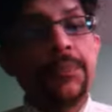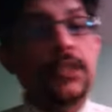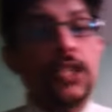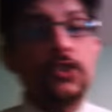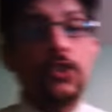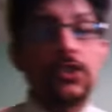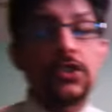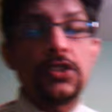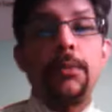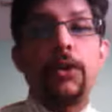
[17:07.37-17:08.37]
Tajul
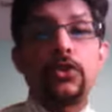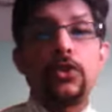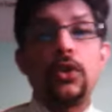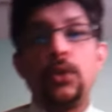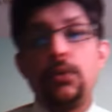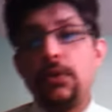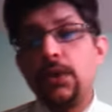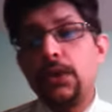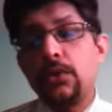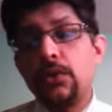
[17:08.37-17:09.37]
Islam
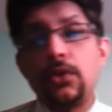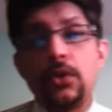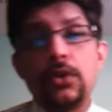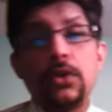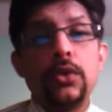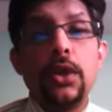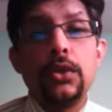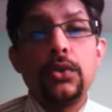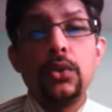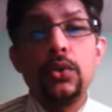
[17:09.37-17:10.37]
also took
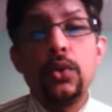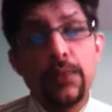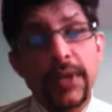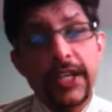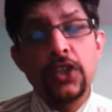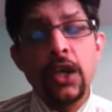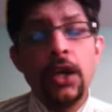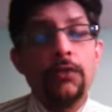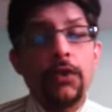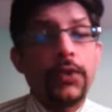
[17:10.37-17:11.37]
2 good wickets
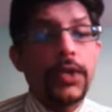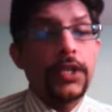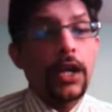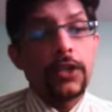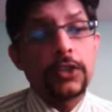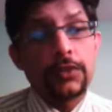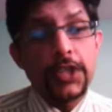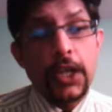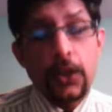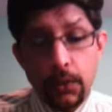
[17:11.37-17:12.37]
for 29 runs with
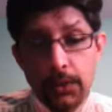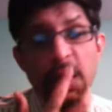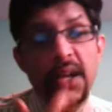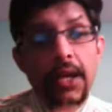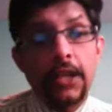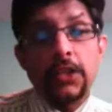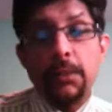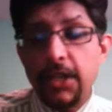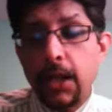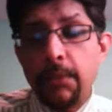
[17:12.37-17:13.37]
8 overs. And
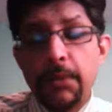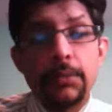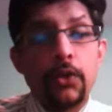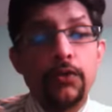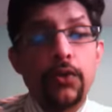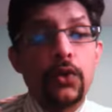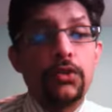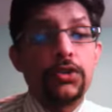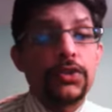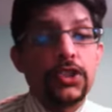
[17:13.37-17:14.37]
Sabir Rahman bowled 4
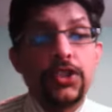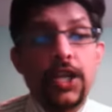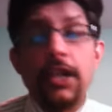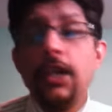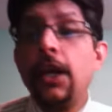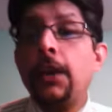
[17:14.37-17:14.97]
overs for 16.